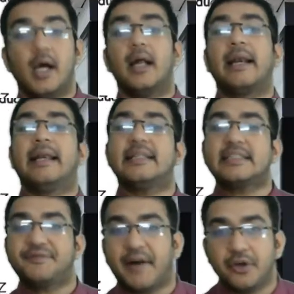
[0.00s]

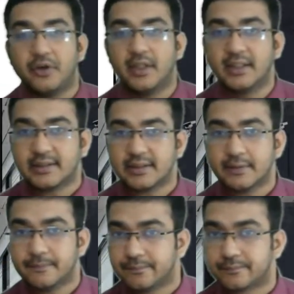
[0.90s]
Next 5 years,
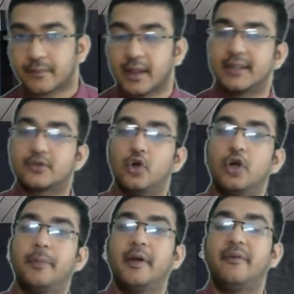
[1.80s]
it's going
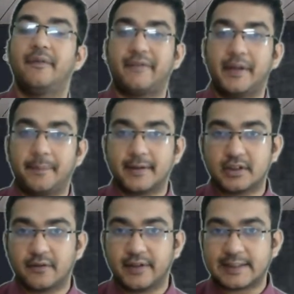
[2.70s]
to be
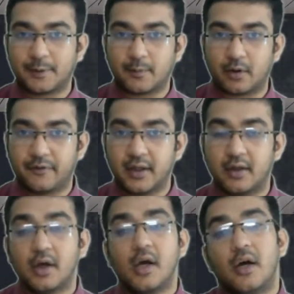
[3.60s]
50% of the export profit.
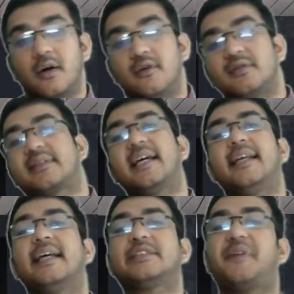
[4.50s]
Uske
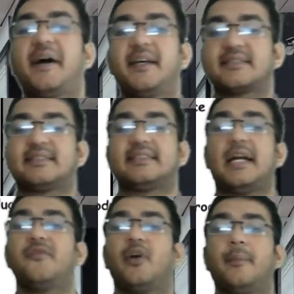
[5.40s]
next 5 years,
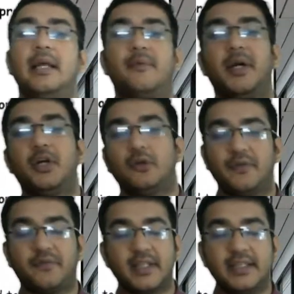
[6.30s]
starting from 11th to
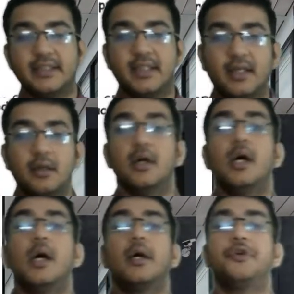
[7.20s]
15th year,
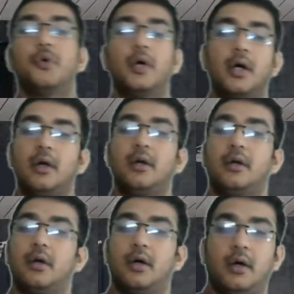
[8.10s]
your
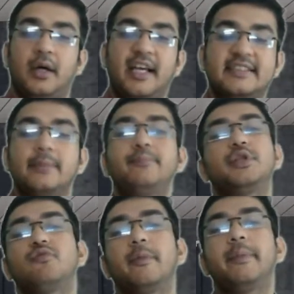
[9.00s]

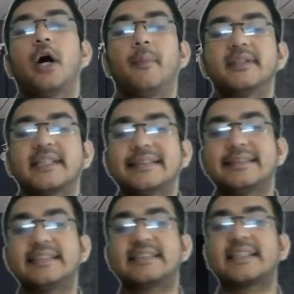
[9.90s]
exemption would be how much, guys?
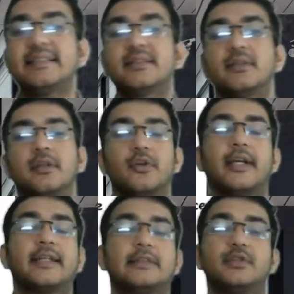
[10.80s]
In this case, your
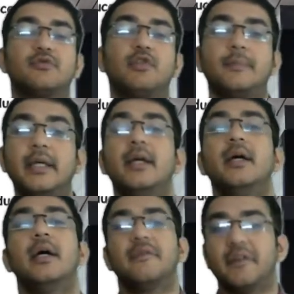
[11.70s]
exemption would be
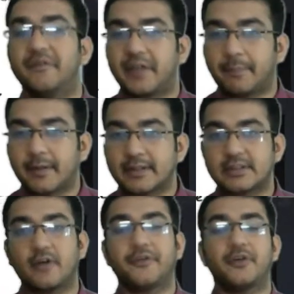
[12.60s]

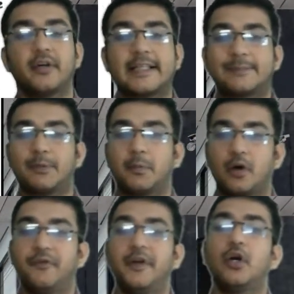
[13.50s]
50% of your export
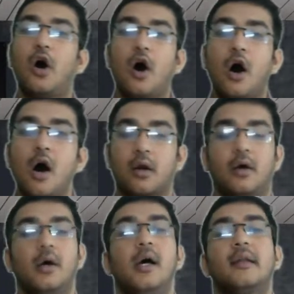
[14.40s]
profit, or
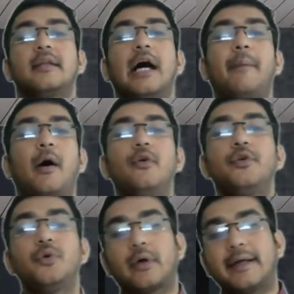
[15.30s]
the
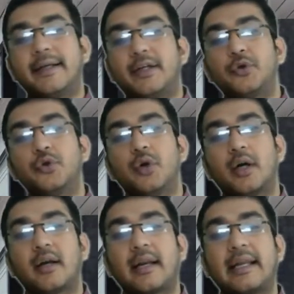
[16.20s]
amount you credit to
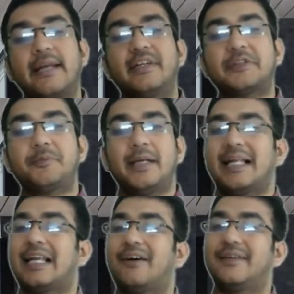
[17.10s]
your reinvestment
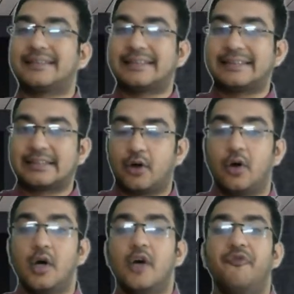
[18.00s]
allowance reserve,
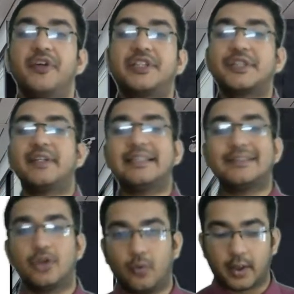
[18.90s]
whichever
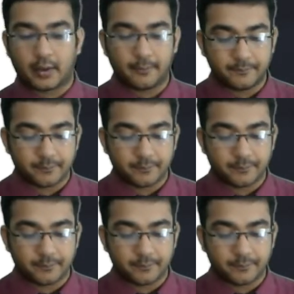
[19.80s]
is lower.